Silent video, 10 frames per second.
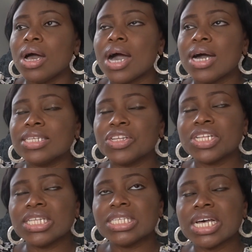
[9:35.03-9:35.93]
and
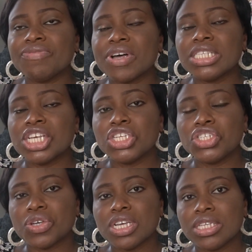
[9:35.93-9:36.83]
another disadvantage
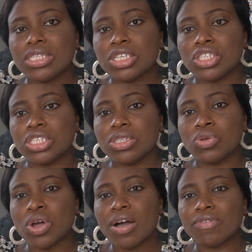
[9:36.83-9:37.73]
to it is
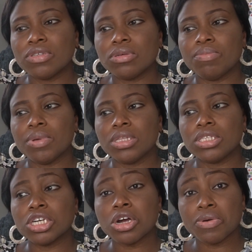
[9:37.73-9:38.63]
you have to be
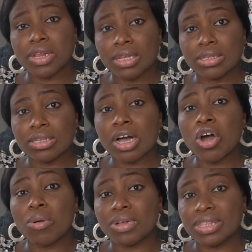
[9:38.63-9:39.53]
thorough and
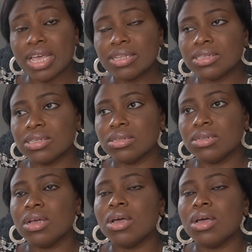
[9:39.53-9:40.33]
accommodating,